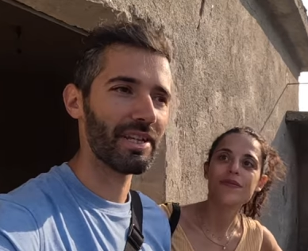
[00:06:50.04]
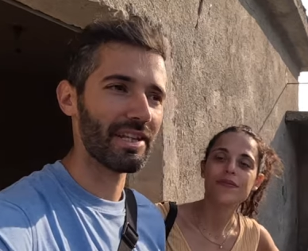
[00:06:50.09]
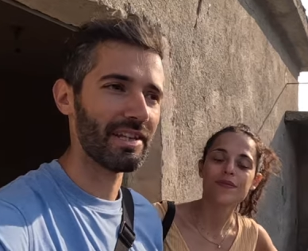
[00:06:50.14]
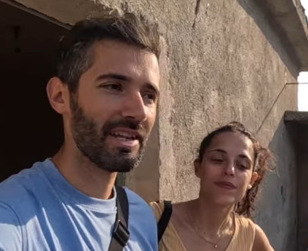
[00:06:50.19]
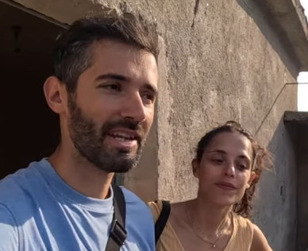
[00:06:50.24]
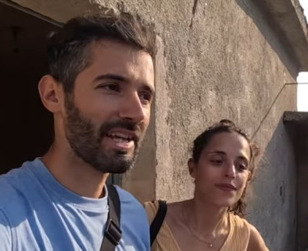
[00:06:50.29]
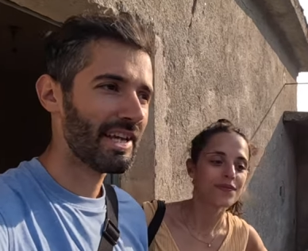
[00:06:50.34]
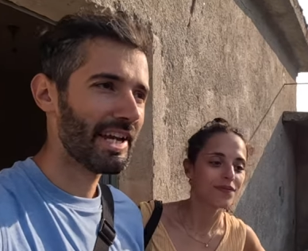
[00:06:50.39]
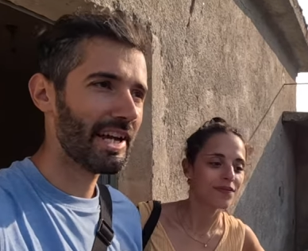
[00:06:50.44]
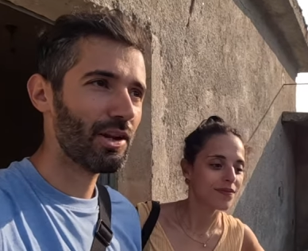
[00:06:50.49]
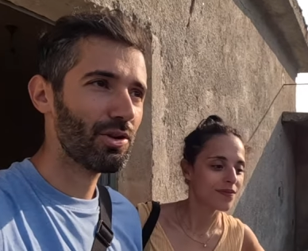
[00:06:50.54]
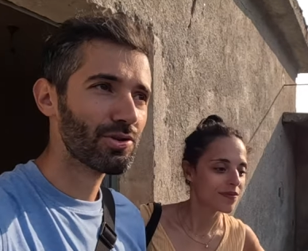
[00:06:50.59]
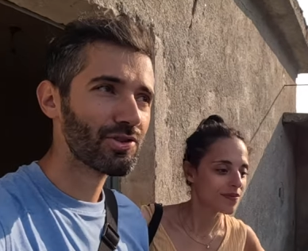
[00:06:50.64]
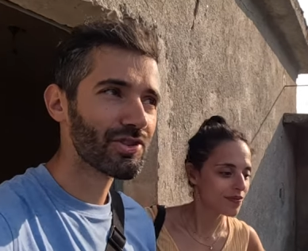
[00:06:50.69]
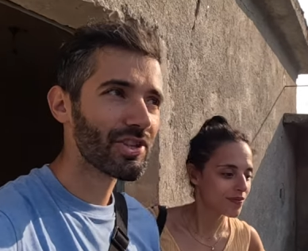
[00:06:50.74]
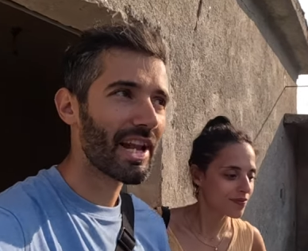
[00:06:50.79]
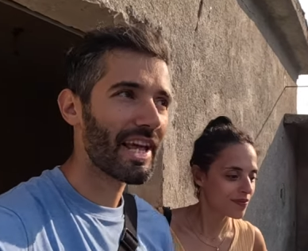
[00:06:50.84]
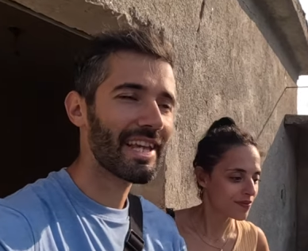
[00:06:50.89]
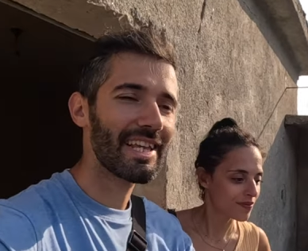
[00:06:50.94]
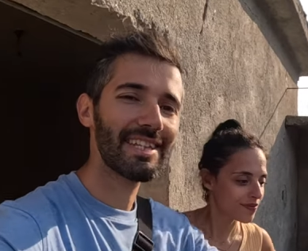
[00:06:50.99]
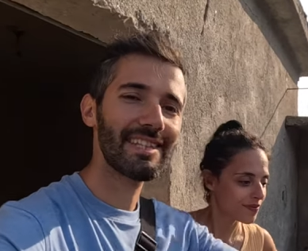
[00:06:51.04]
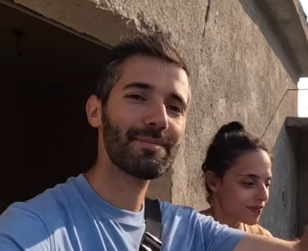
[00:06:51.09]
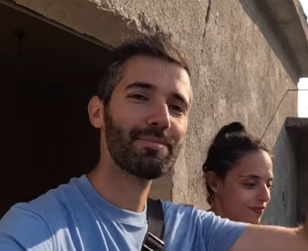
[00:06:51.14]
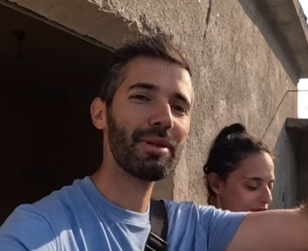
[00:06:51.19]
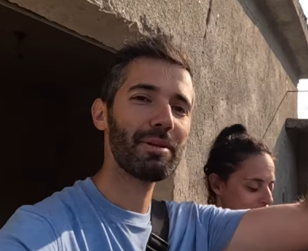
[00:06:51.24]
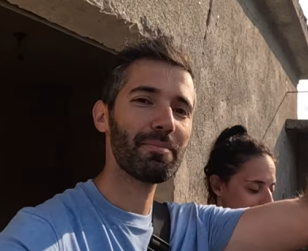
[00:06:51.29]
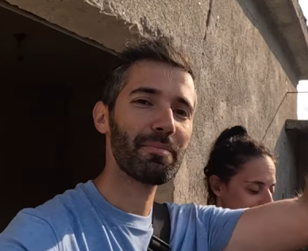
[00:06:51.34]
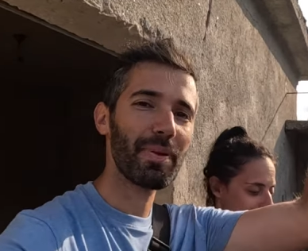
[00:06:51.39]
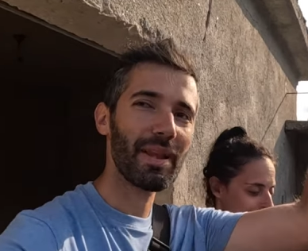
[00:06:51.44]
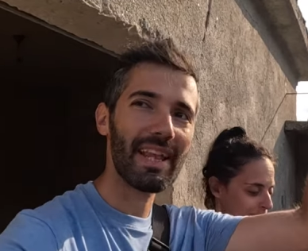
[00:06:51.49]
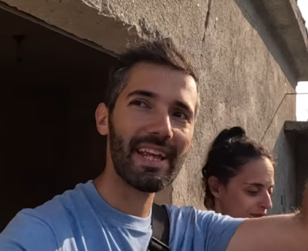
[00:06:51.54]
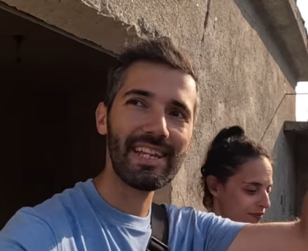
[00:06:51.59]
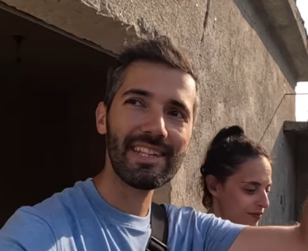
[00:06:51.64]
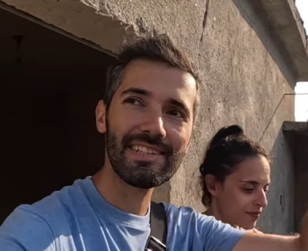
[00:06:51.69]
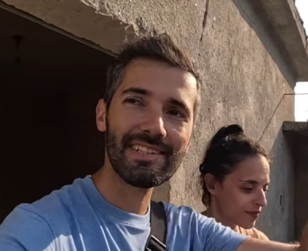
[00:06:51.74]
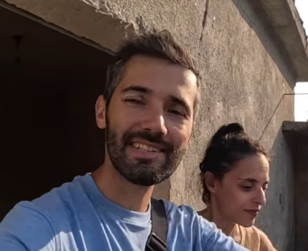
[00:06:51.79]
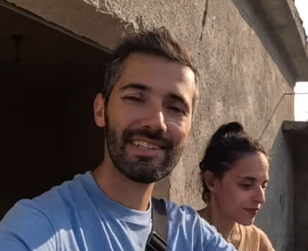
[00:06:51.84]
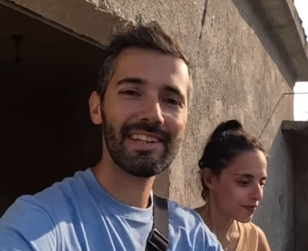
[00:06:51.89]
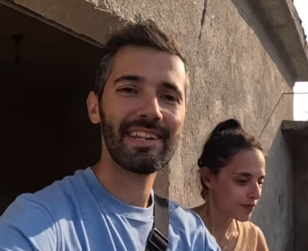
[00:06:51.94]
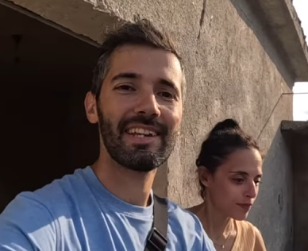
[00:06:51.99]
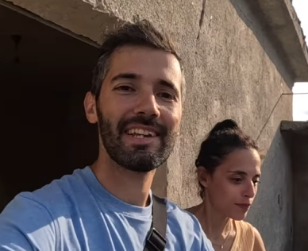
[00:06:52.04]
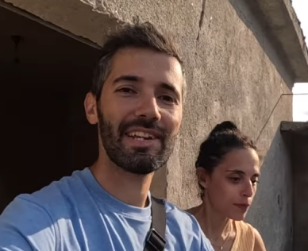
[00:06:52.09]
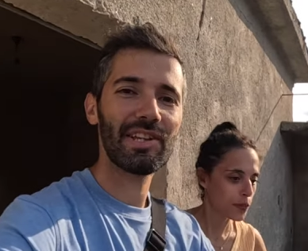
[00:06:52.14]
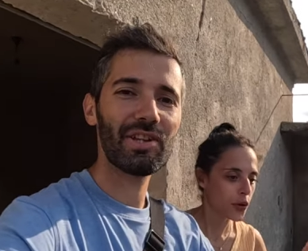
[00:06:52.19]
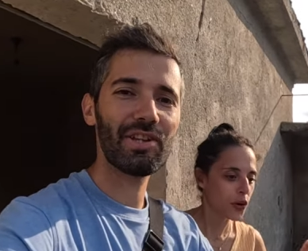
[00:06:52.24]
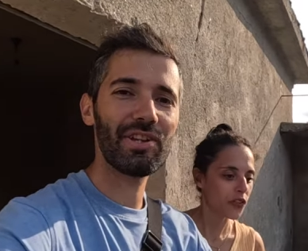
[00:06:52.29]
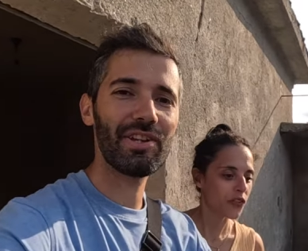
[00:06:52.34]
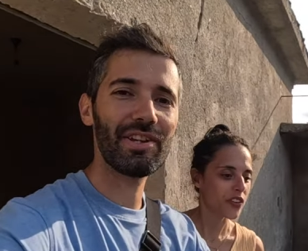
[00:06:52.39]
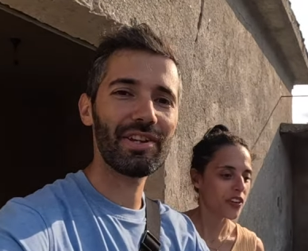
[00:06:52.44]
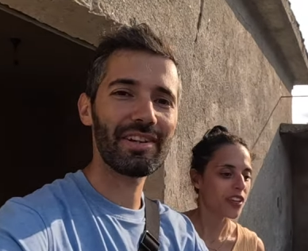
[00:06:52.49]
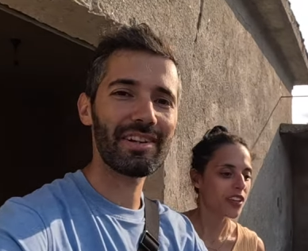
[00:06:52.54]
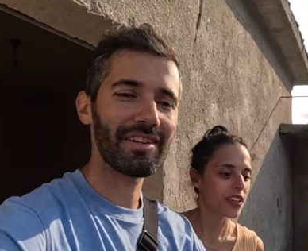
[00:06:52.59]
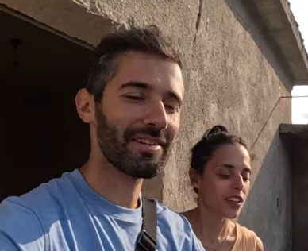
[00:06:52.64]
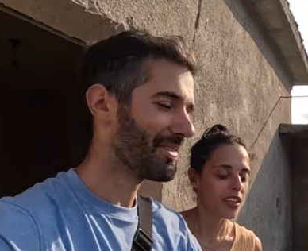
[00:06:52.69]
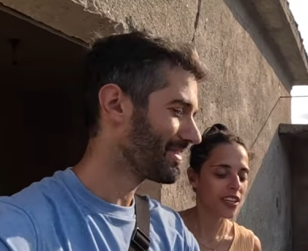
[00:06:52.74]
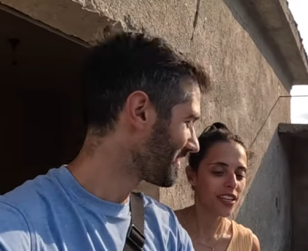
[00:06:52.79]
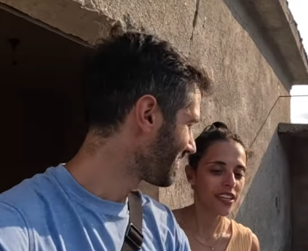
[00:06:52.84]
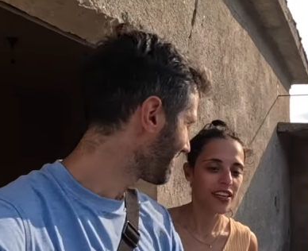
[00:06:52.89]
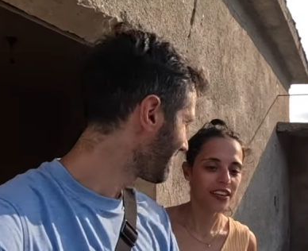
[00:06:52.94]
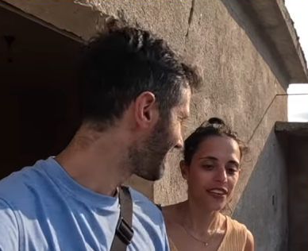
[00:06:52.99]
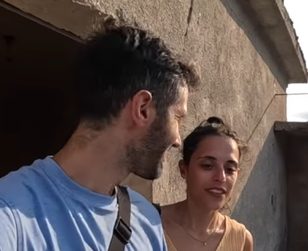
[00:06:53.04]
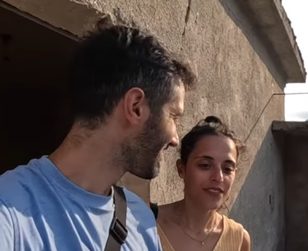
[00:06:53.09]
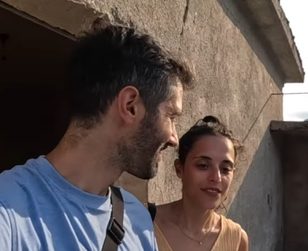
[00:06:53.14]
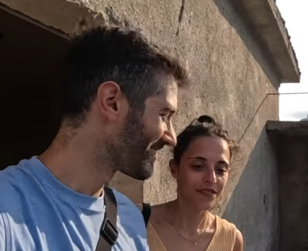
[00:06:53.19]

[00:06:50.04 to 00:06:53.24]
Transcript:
Speaker 1: it. It looks like it's been placed
Speaker 2: here. Perfectly here.